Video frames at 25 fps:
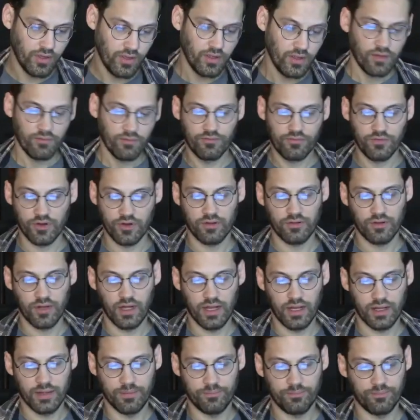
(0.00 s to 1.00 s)
for
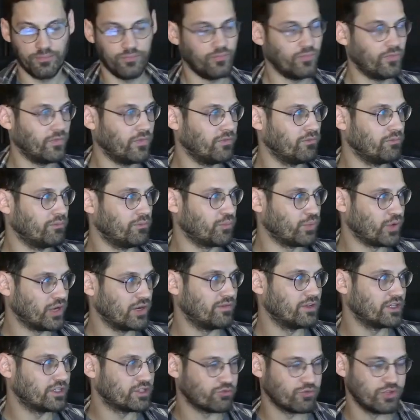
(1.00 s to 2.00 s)
um,
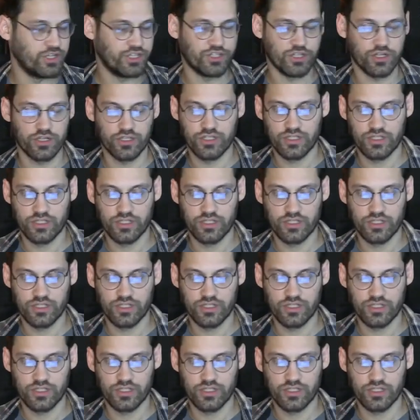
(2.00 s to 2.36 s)
previous research